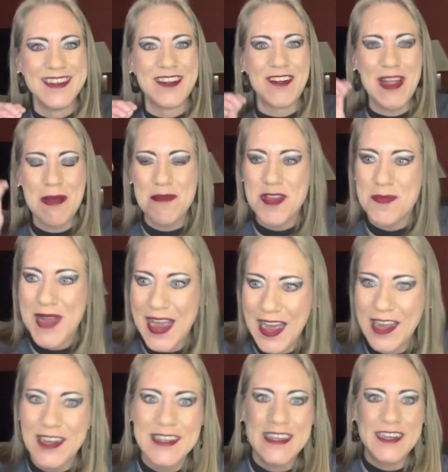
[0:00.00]
grab them
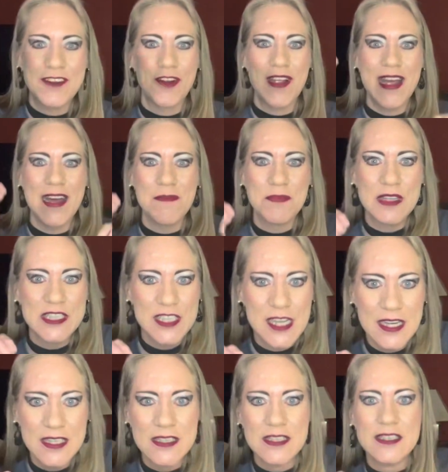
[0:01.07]
out, you know, grab the
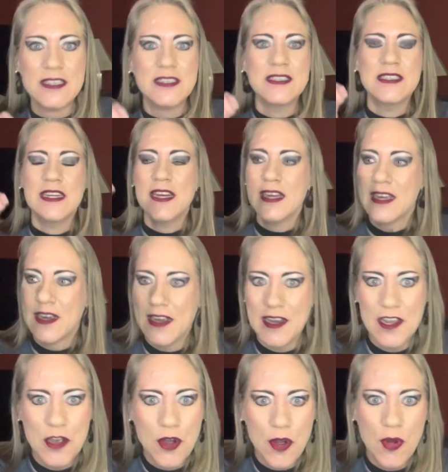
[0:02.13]
skill and,
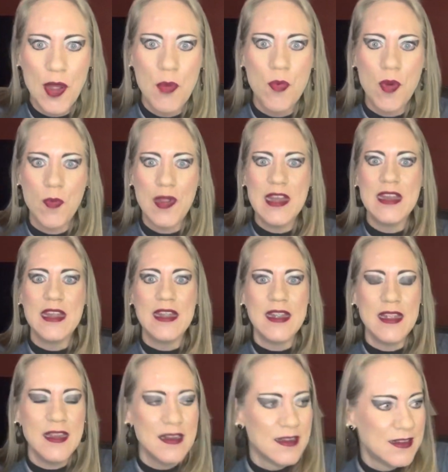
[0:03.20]
you know, and what we
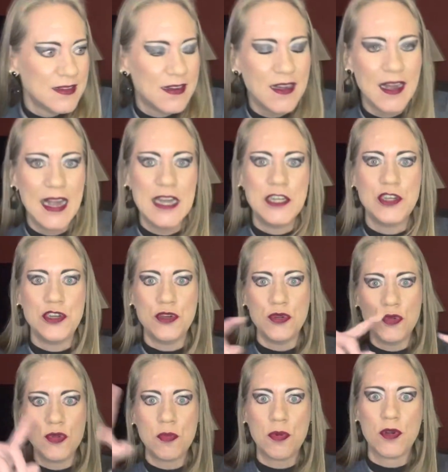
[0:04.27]
need, right, to
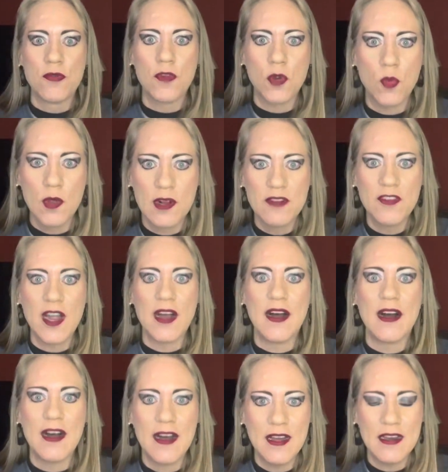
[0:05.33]
do the perfect will of
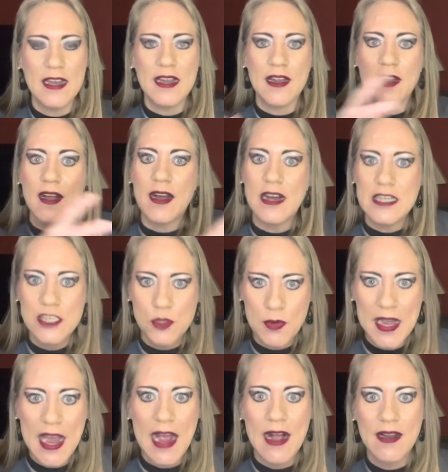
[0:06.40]
God in God's
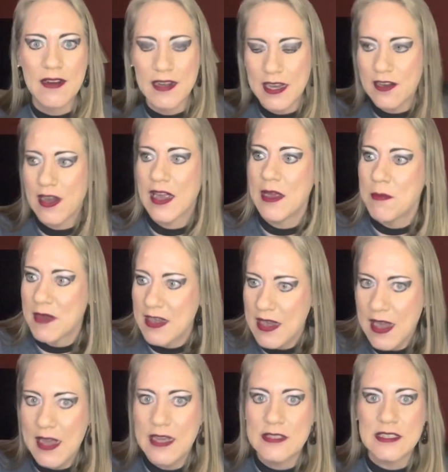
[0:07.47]
reality, okay? But
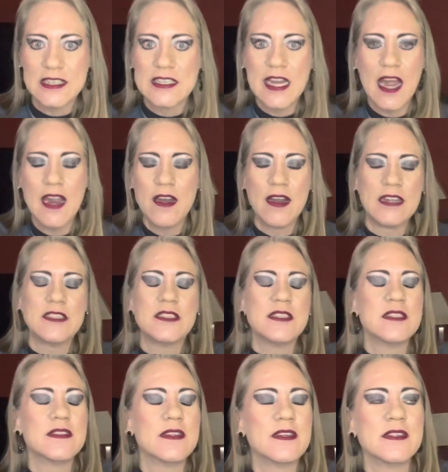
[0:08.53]
yes, it's kind of
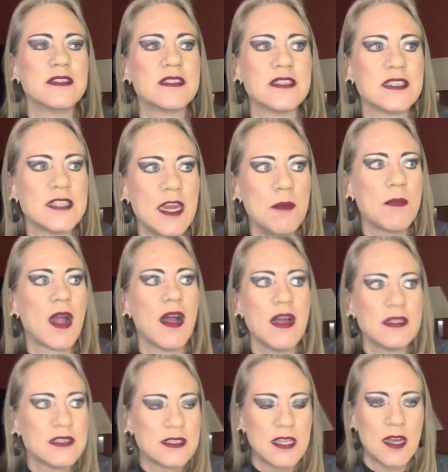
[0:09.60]
the, the same
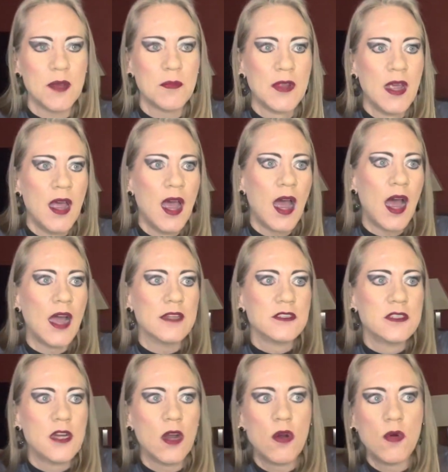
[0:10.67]
concept
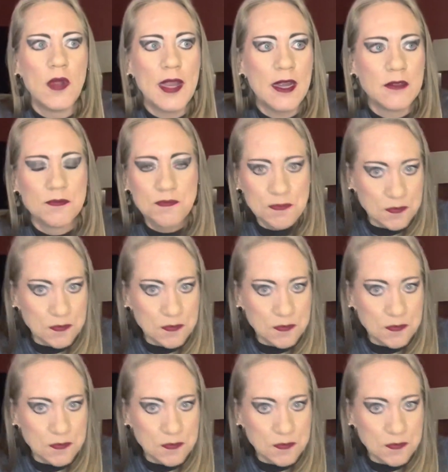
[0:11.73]
of going